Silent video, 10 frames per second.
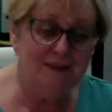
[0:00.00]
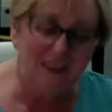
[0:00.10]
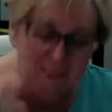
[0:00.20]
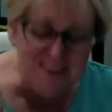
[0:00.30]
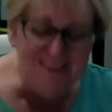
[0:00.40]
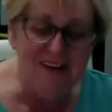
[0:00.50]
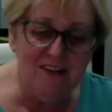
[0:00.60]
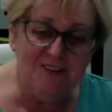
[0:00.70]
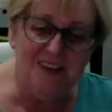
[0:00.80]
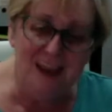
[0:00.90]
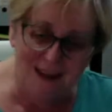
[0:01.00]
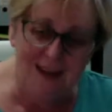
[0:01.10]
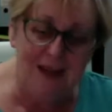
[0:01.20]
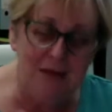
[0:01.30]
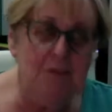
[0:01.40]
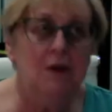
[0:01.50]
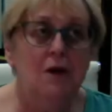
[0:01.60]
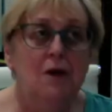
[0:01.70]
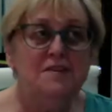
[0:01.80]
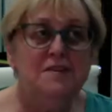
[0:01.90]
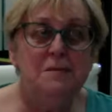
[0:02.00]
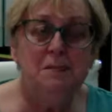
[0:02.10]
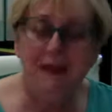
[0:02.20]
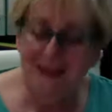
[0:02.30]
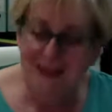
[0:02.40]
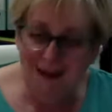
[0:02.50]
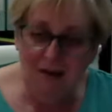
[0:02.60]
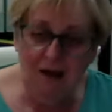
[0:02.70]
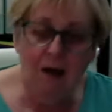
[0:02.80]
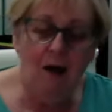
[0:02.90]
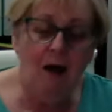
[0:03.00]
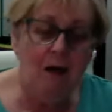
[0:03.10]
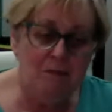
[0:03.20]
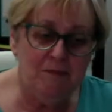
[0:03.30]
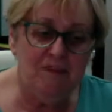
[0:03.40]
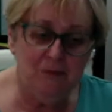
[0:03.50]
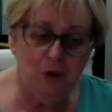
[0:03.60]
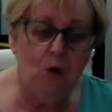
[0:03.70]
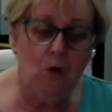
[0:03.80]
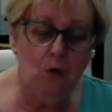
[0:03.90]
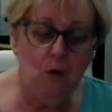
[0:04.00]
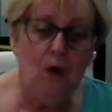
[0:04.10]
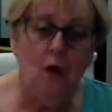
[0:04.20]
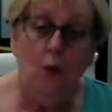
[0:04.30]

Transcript: Give yourself time to be in that calm flow